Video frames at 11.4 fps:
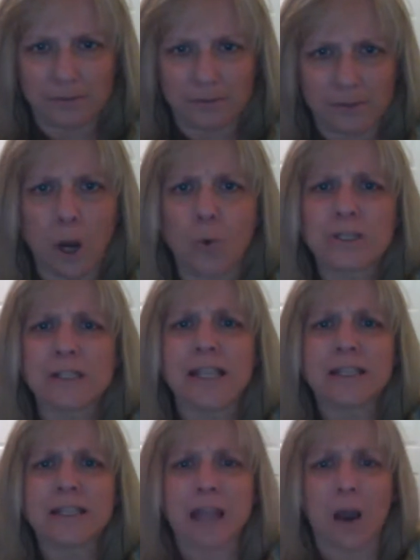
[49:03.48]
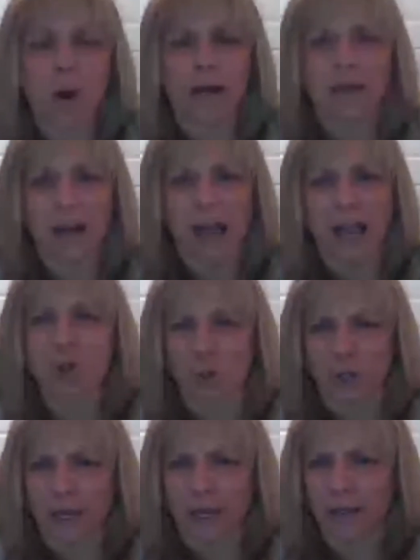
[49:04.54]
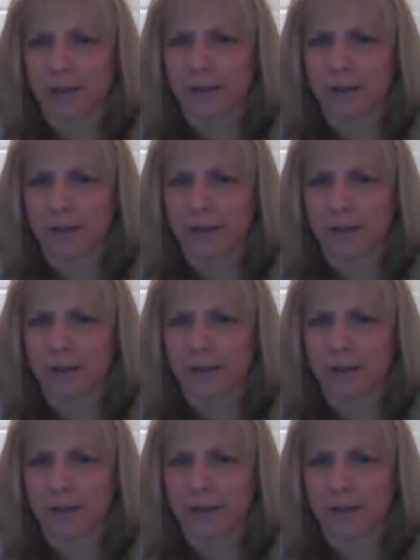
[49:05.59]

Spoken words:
No, it was Liz that won, and not Liz. Julia.